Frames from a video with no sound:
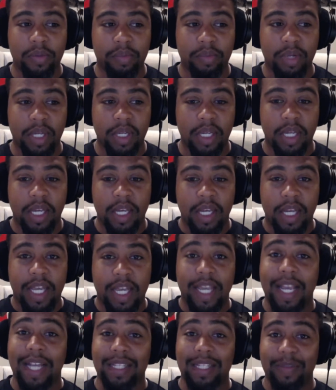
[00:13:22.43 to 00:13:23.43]
But
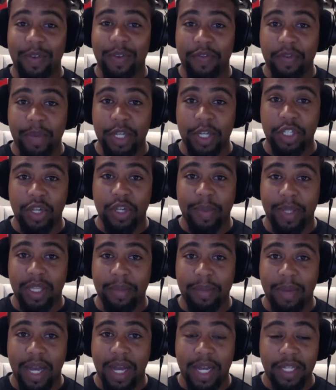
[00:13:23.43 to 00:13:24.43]
he got some information about the
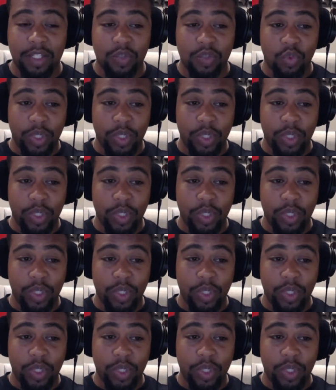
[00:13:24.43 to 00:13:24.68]
mines,